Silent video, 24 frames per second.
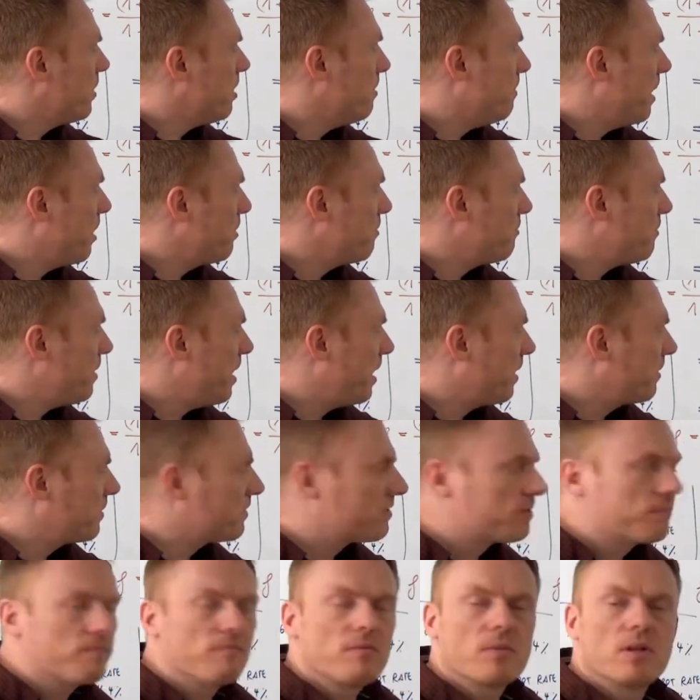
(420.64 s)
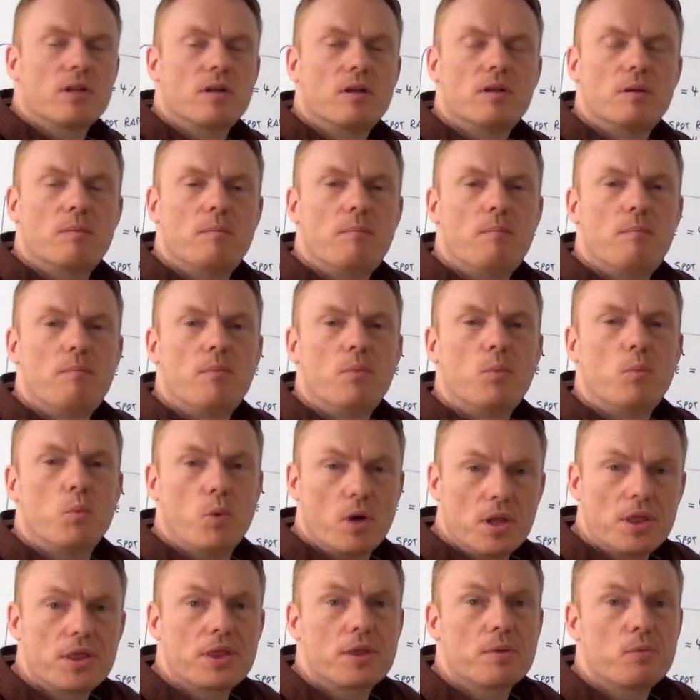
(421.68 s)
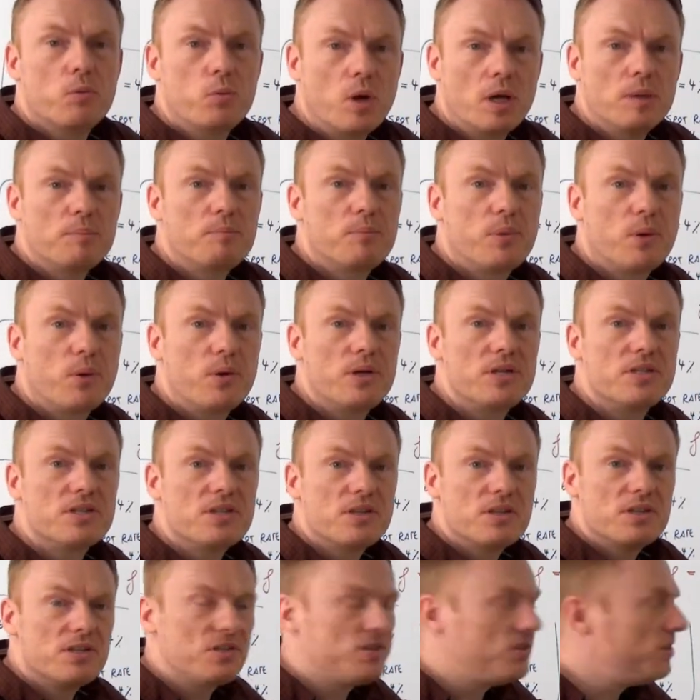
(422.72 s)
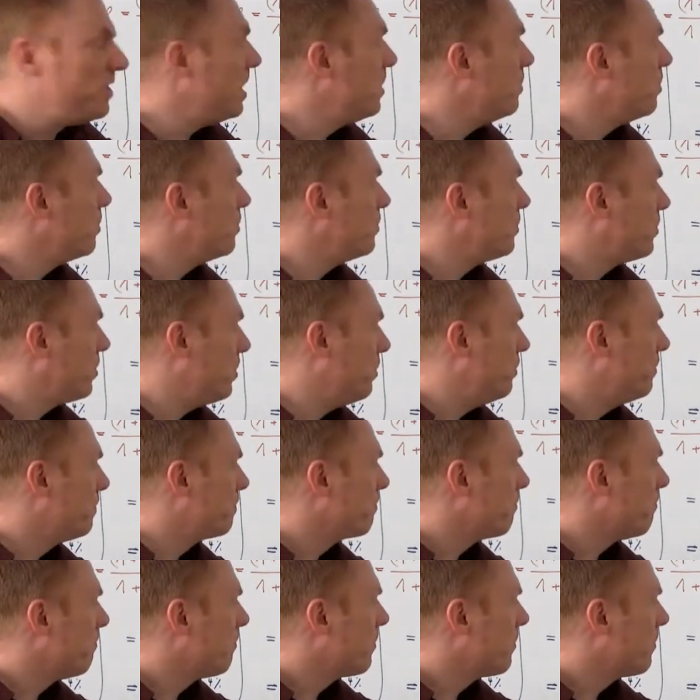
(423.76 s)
the amount of X, with 1.02.